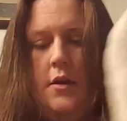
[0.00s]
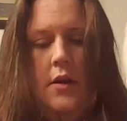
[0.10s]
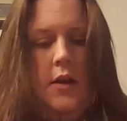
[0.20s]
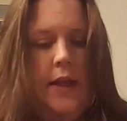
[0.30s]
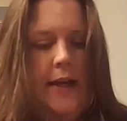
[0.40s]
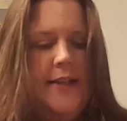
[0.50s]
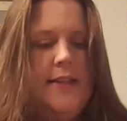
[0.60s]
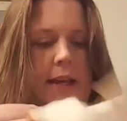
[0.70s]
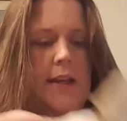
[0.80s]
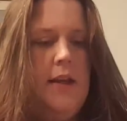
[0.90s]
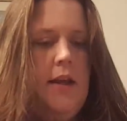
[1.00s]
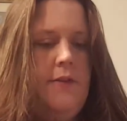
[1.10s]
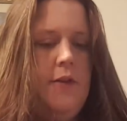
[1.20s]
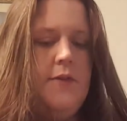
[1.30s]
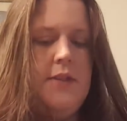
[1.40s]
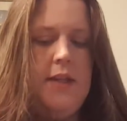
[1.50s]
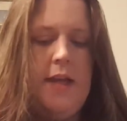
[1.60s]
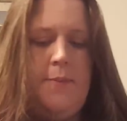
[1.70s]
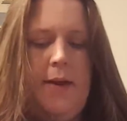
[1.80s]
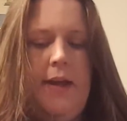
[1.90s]
Like I said, if you've seen
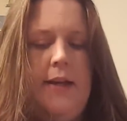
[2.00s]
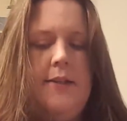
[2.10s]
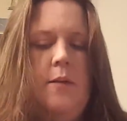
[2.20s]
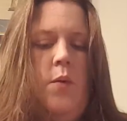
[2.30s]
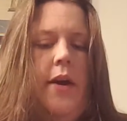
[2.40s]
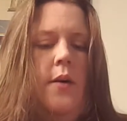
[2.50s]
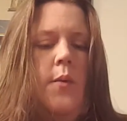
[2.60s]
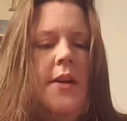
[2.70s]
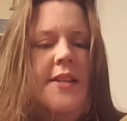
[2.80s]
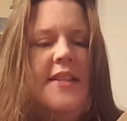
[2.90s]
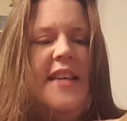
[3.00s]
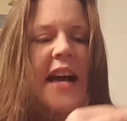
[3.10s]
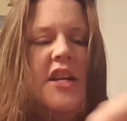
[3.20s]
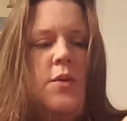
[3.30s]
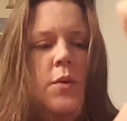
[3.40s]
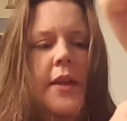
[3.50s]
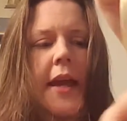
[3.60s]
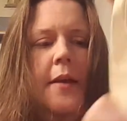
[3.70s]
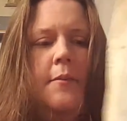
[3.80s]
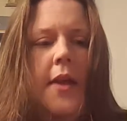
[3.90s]
that painting somewhere, what is its actual
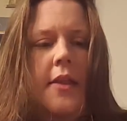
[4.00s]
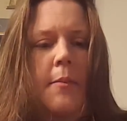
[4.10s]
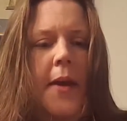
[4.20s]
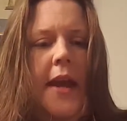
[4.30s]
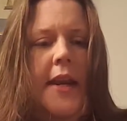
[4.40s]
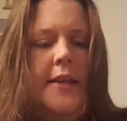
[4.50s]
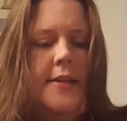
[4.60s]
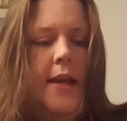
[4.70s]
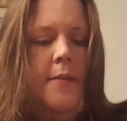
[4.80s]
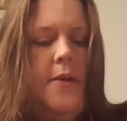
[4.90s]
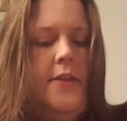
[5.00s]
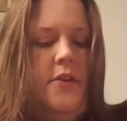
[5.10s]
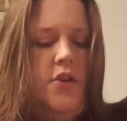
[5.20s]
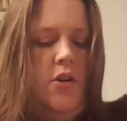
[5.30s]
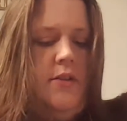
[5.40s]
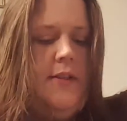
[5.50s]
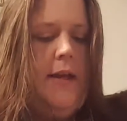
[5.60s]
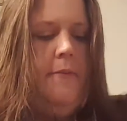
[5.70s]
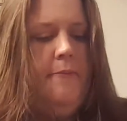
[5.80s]
name? Like the painting's name, not the chart's name.